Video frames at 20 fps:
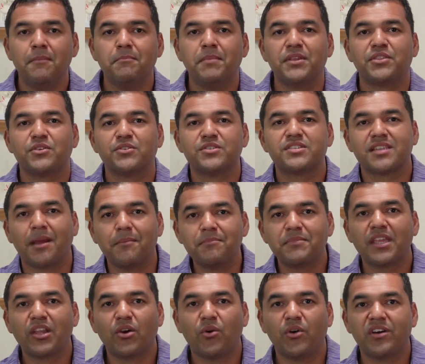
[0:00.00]
but there's
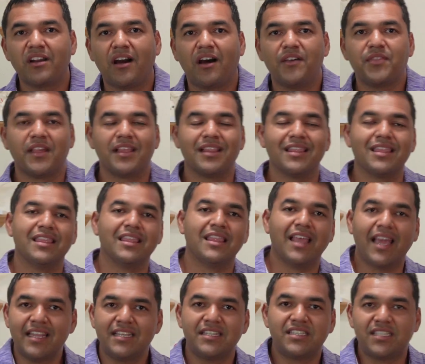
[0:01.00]
something going on that
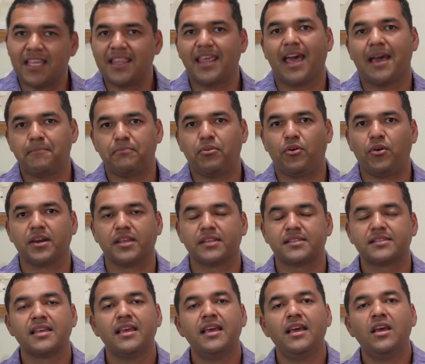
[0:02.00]
led to that
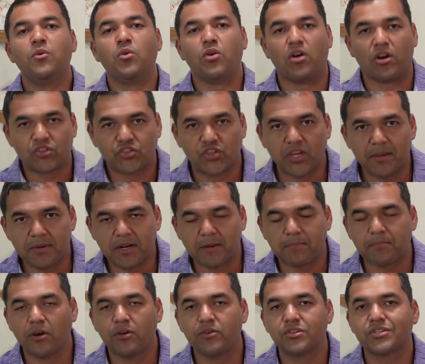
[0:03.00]
point. Well, our treatment
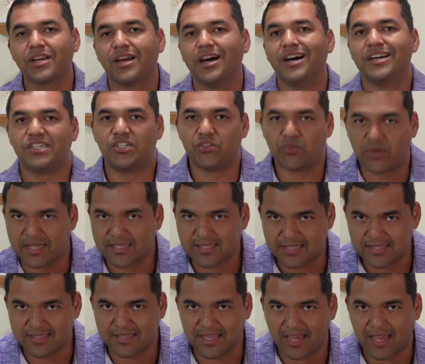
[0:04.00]
approach addresses